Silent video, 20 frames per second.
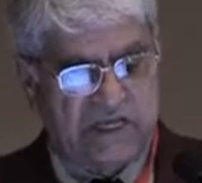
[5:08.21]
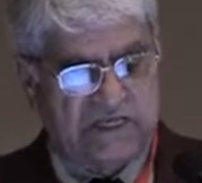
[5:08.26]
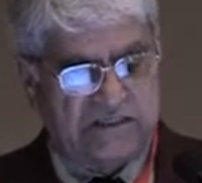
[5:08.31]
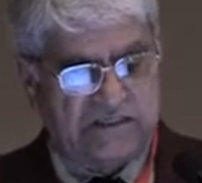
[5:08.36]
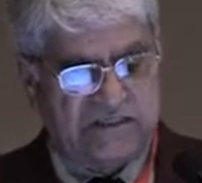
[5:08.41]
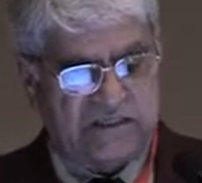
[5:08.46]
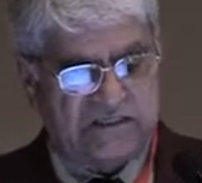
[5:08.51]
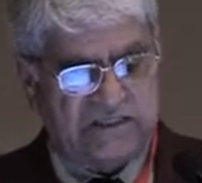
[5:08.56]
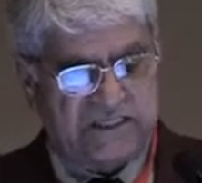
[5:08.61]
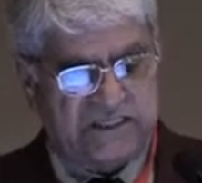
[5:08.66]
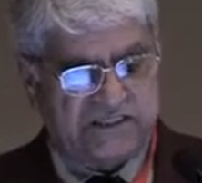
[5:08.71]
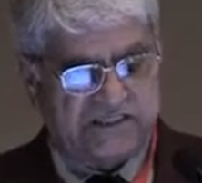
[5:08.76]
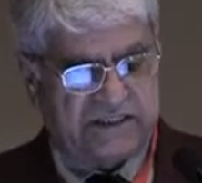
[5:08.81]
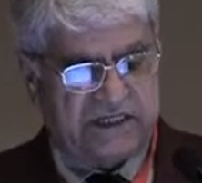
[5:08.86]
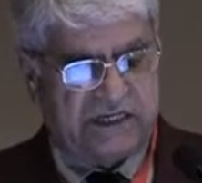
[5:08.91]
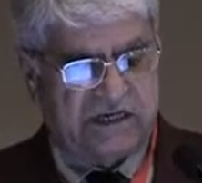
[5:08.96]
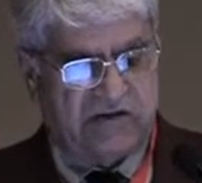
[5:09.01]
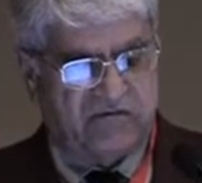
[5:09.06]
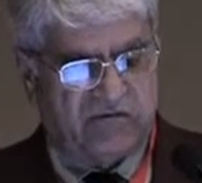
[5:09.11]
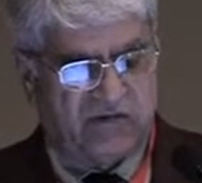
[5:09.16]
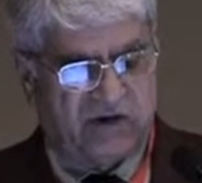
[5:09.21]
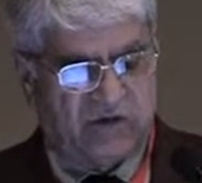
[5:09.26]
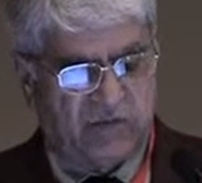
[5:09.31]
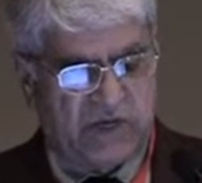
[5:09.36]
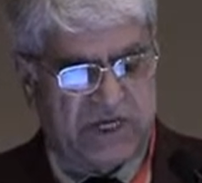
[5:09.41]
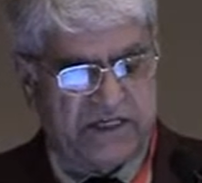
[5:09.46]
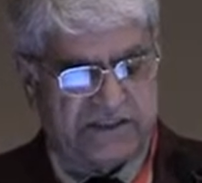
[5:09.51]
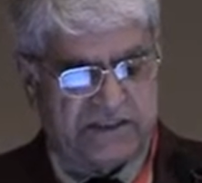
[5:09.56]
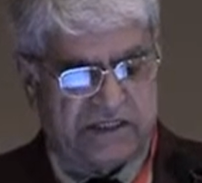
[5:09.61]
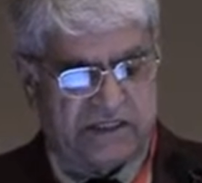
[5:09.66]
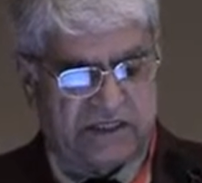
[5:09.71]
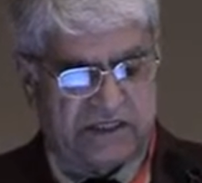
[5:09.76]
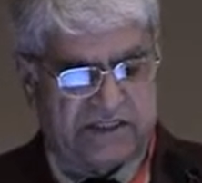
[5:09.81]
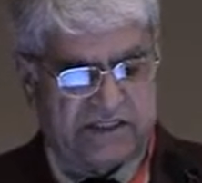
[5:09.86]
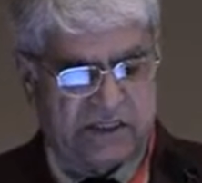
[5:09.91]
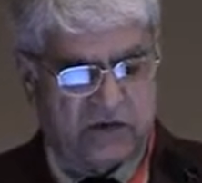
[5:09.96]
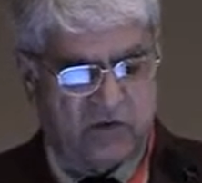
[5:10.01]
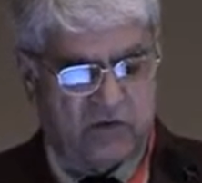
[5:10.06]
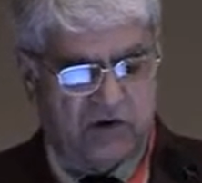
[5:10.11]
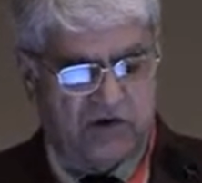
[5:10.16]
suggesting inflammation as
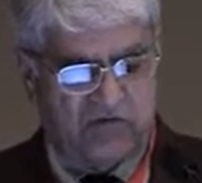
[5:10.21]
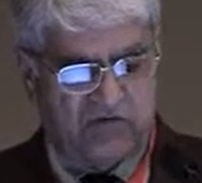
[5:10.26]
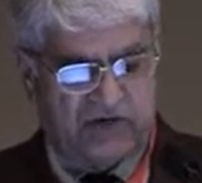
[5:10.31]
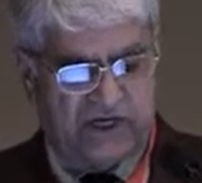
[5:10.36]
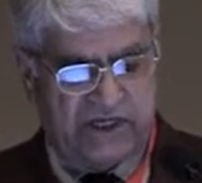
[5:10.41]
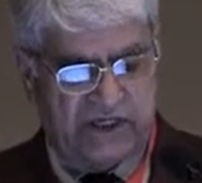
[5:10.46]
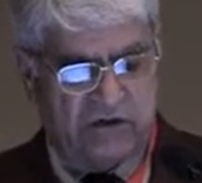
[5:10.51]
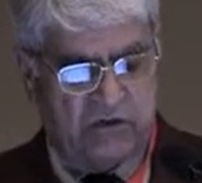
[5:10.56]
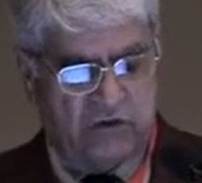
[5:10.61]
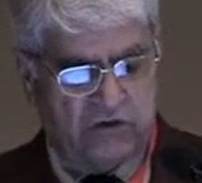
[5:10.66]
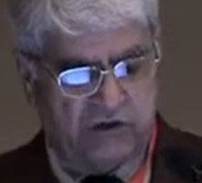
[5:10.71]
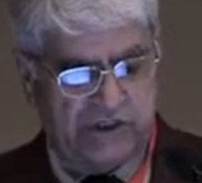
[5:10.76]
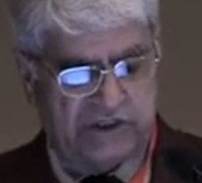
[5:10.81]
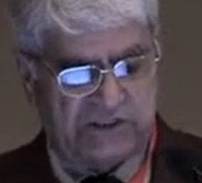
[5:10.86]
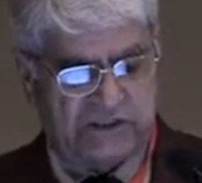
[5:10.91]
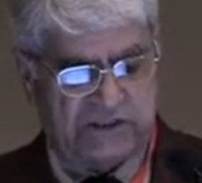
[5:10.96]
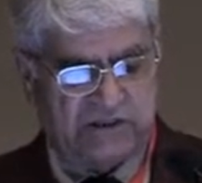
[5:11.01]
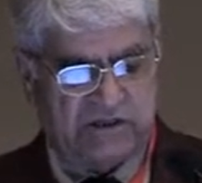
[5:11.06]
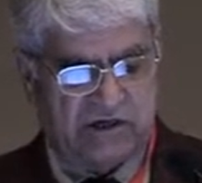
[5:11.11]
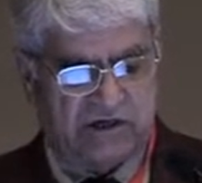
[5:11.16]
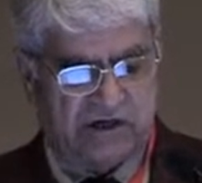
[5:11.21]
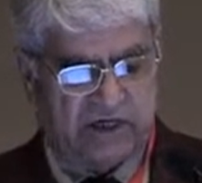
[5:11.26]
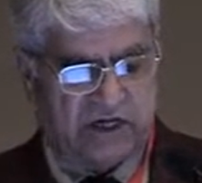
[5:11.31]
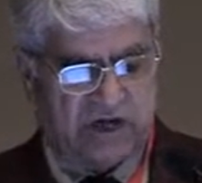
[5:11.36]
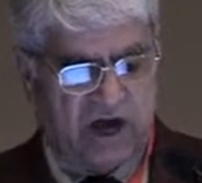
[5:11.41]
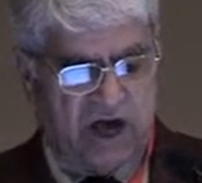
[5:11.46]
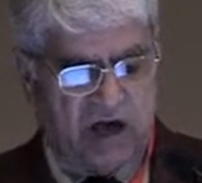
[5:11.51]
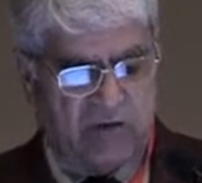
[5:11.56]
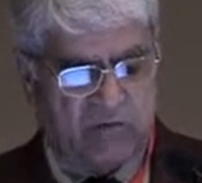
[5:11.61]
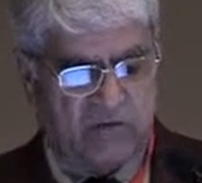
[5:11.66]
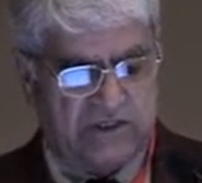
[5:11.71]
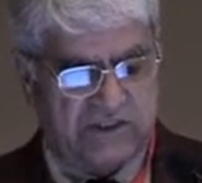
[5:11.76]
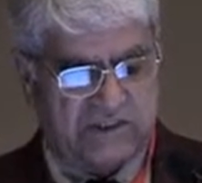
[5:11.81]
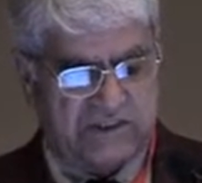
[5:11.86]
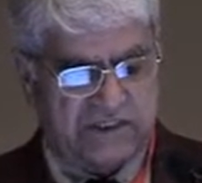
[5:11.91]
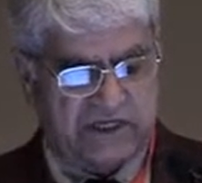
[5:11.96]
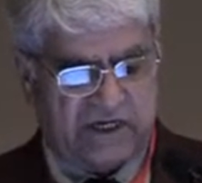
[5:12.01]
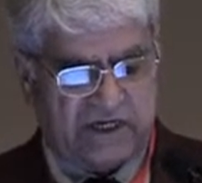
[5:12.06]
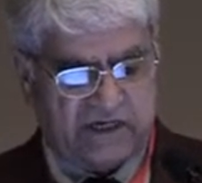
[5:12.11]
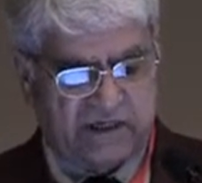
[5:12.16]
a unifying origin or a common
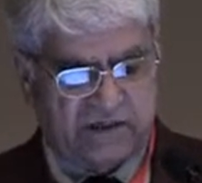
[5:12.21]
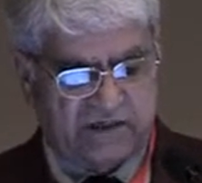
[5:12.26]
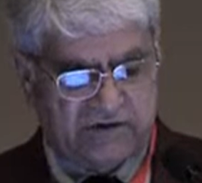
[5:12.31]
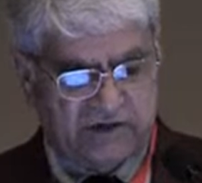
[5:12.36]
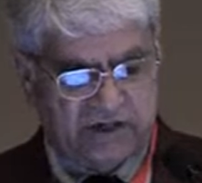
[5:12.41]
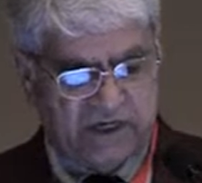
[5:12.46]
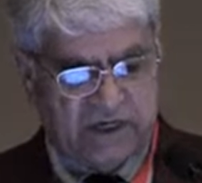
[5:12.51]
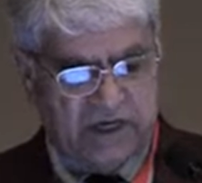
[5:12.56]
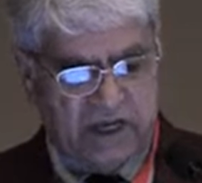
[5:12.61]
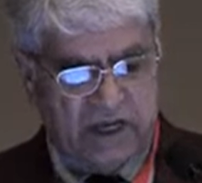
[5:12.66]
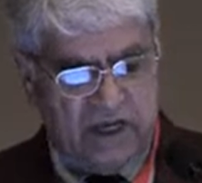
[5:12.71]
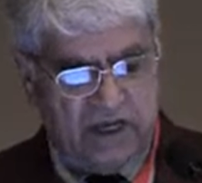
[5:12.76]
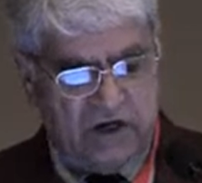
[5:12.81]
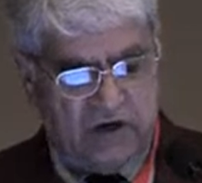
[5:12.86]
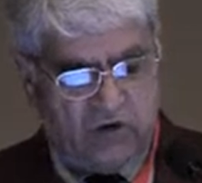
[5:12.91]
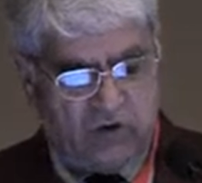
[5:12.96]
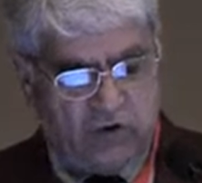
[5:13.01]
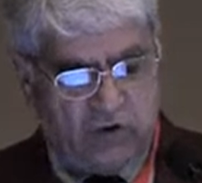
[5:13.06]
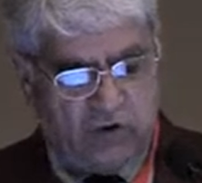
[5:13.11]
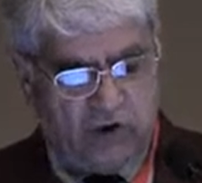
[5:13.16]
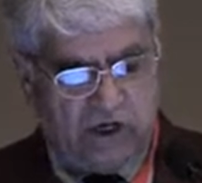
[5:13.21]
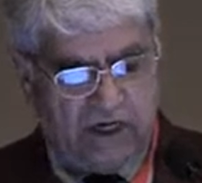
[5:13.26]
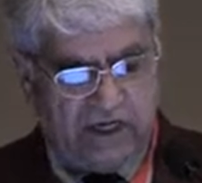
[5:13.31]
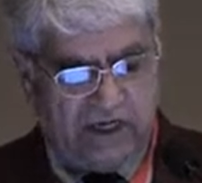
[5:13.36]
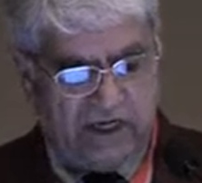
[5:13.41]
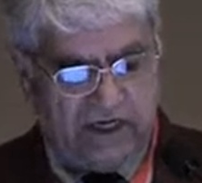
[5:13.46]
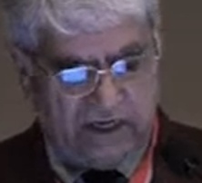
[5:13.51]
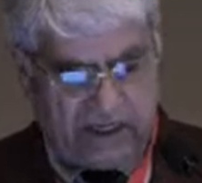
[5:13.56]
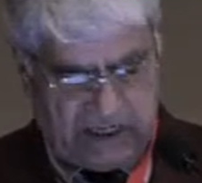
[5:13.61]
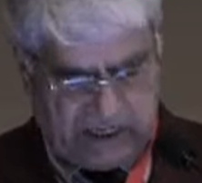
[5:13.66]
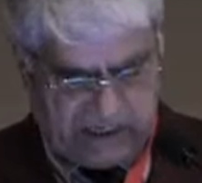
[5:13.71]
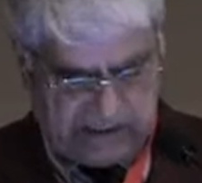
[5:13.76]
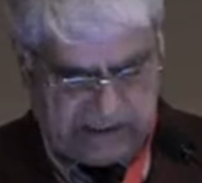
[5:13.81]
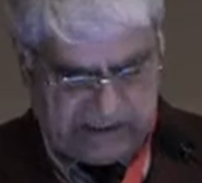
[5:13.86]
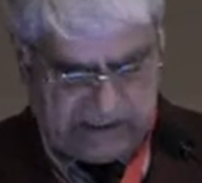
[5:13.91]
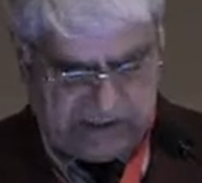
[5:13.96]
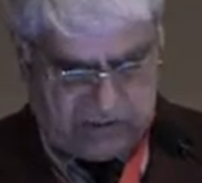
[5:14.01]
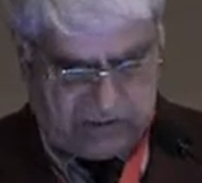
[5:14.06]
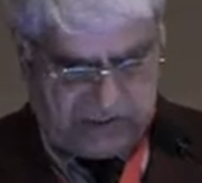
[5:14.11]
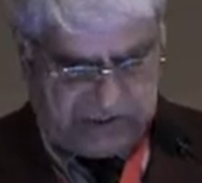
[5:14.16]
secondary role in
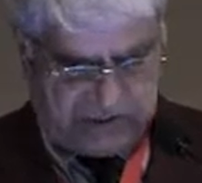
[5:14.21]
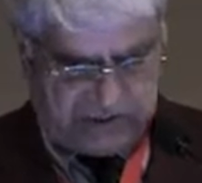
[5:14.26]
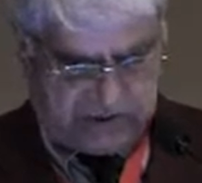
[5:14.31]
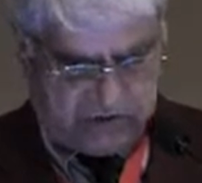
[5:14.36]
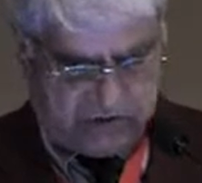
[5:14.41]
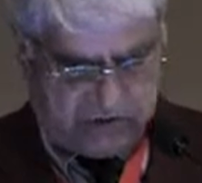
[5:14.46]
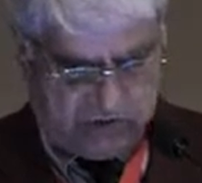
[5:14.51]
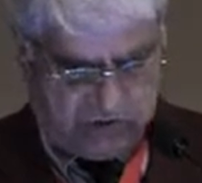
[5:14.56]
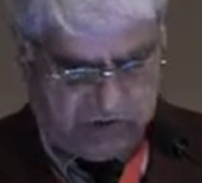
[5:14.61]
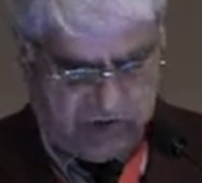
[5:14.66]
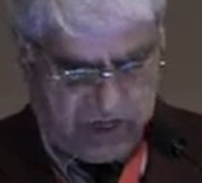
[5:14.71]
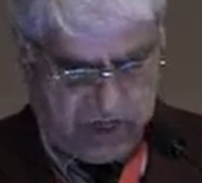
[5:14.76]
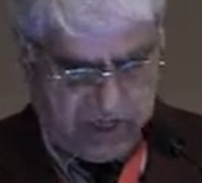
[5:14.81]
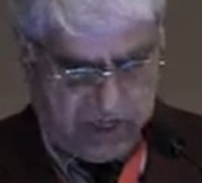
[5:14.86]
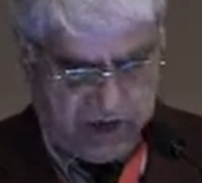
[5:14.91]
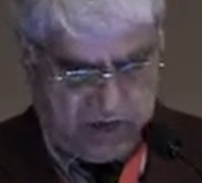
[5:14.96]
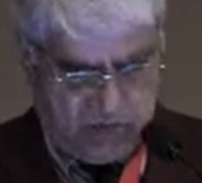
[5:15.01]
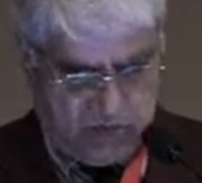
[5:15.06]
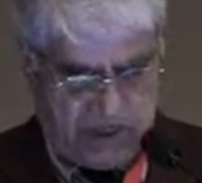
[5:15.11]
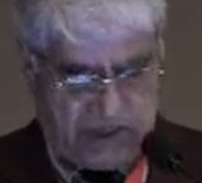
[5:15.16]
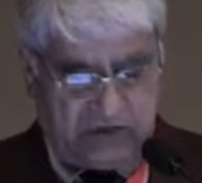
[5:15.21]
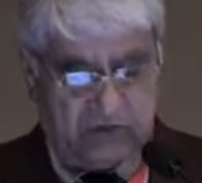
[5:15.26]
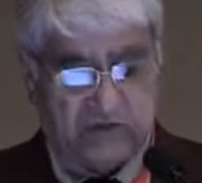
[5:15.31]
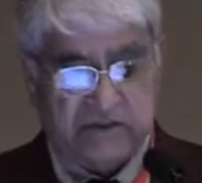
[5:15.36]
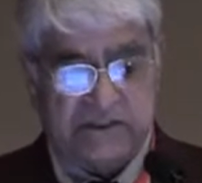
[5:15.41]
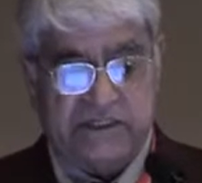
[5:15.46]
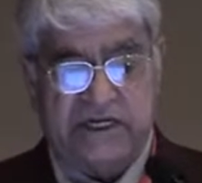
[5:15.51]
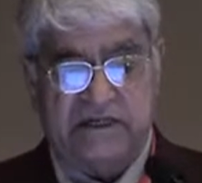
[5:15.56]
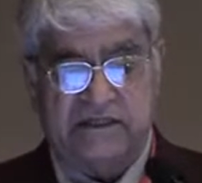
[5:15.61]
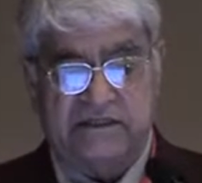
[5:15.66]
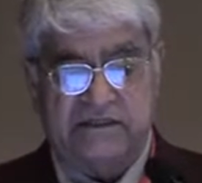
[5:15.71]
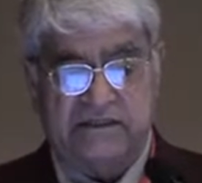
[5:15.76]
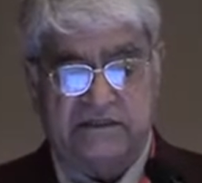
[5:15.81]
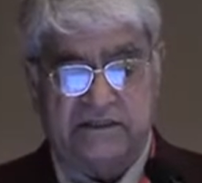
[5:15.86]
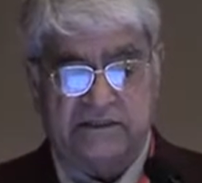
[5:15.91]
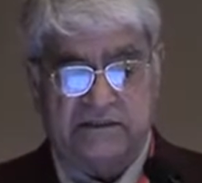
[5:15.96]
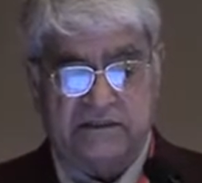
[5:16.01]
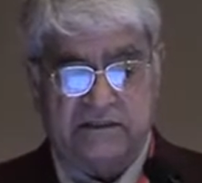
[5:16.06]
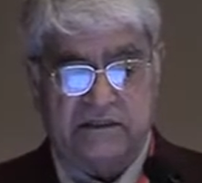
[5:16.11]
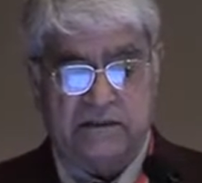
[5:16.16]
calcium stone
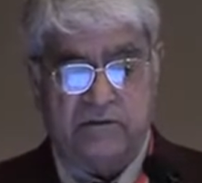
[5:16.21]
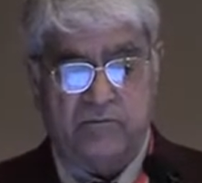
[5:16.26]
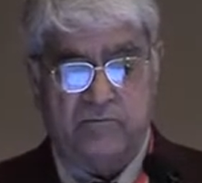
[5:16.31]
pathogenesis.